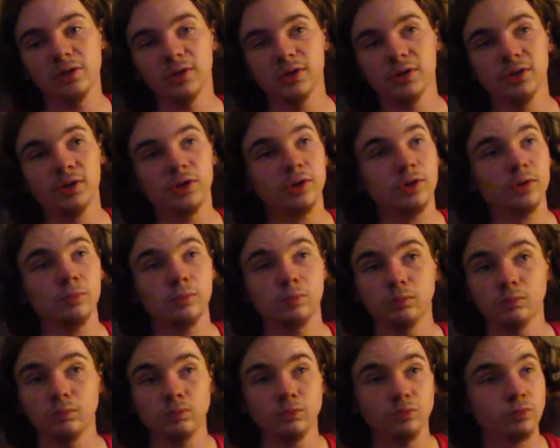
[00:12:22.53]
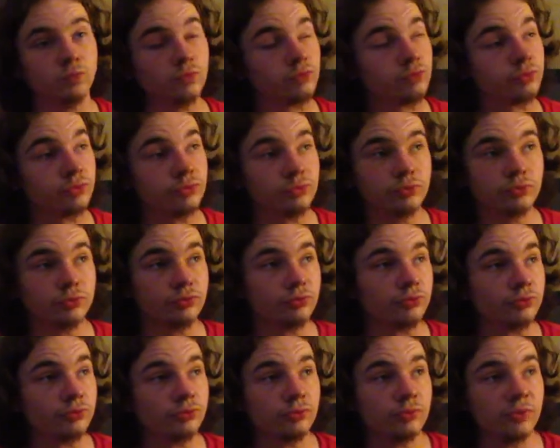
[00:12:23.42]
Um,
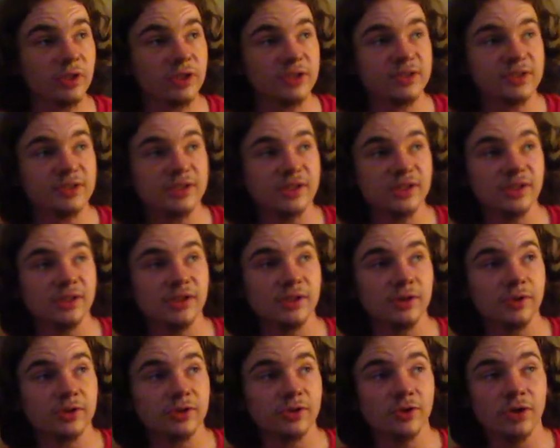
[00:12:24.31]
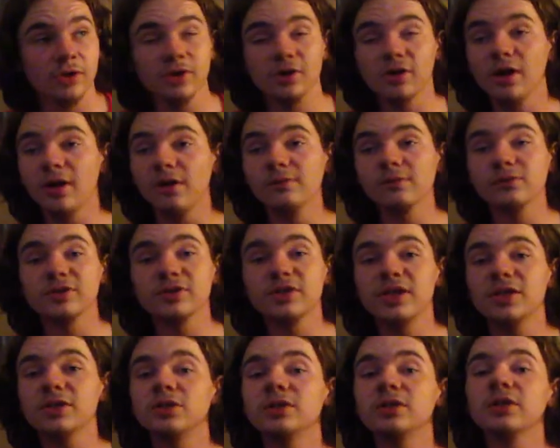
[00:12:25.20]
let's see, start a
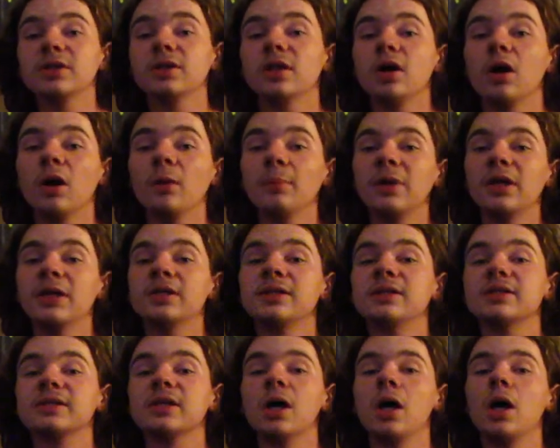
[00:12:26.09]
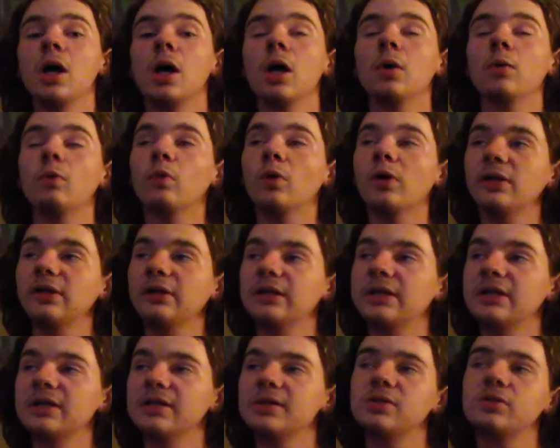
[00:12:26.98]
conversation in the comments. What
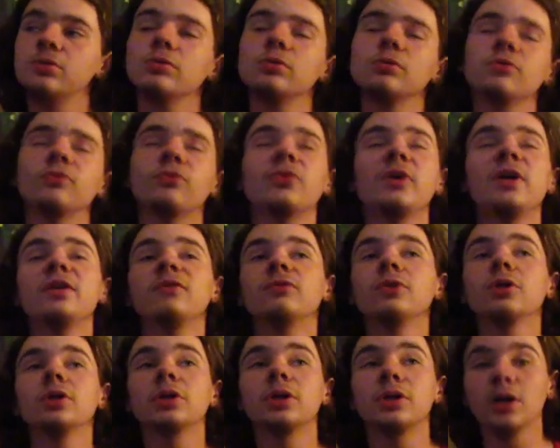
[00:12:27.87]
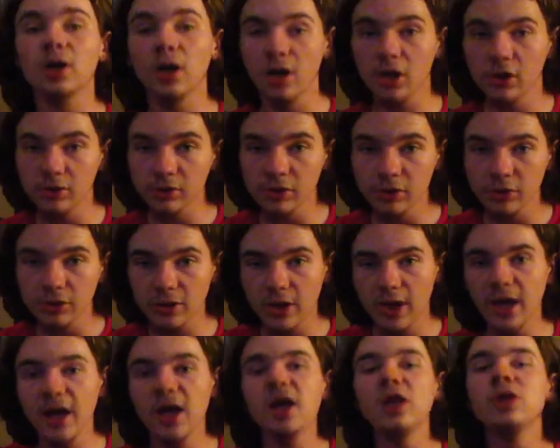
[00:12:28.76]
is your favorite color
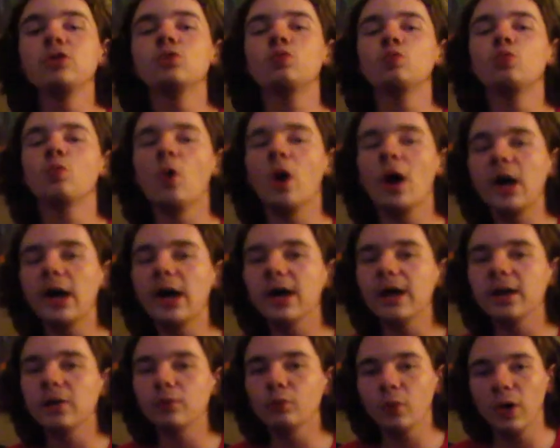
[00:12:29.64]
and why?